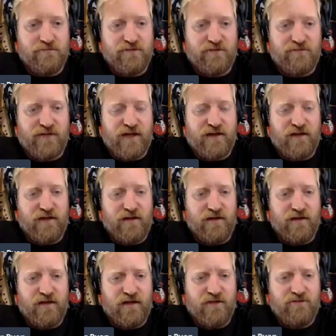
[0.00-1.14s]
stuff. I had
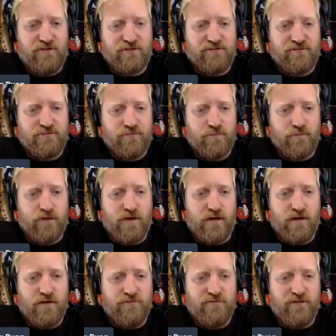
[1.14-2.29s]
a Hendrix
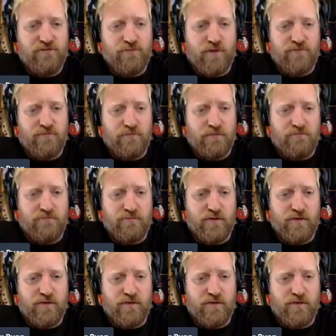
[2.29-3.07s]
fuzz wah from them for a